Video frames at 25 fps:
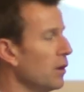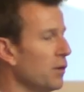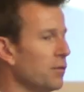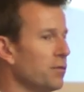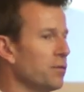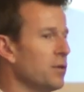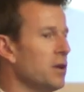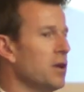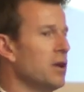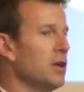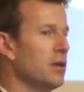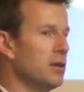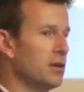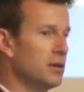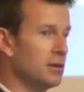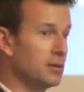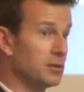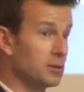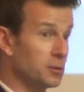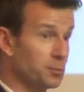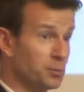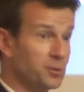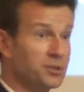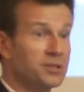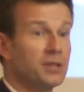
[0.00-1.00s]
of
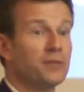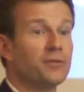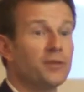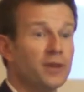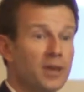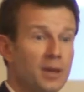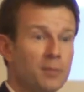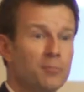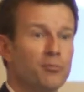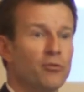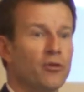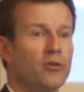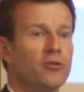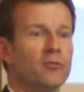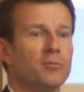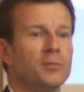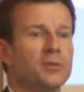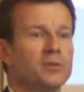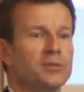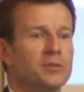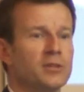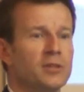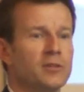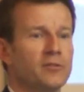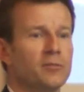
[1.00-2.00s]
specific
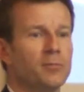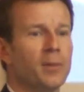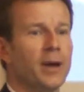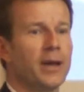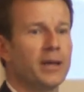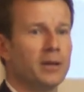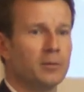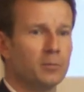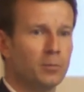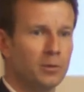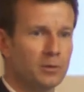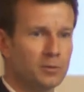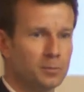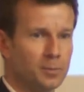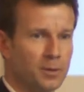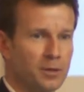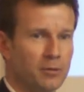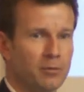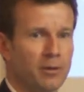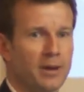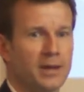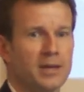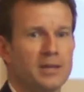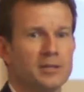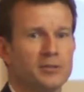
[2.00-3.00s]
improvements that you've made. And what's
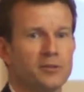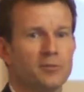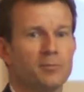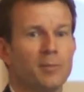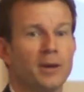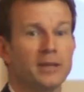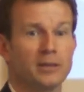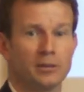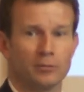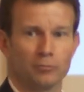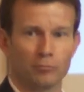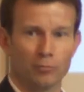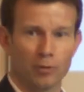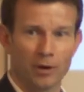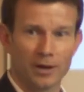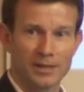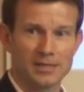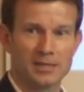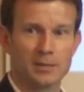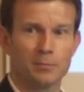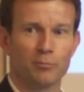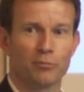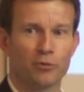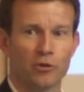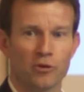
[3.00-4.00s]
been great is you've made the
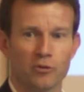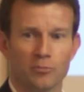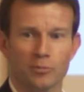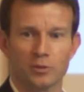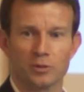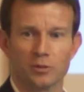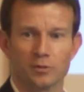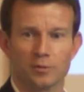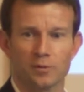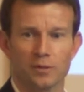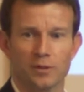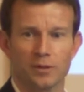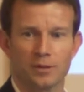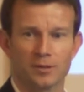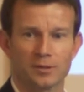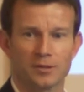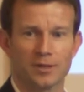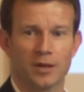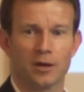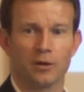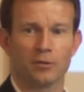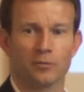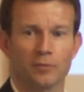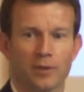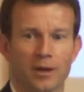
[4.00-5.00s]
right improvements for
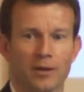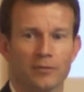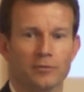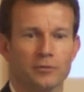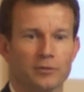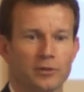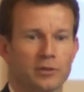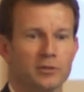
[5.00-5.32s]
yourself. You haven't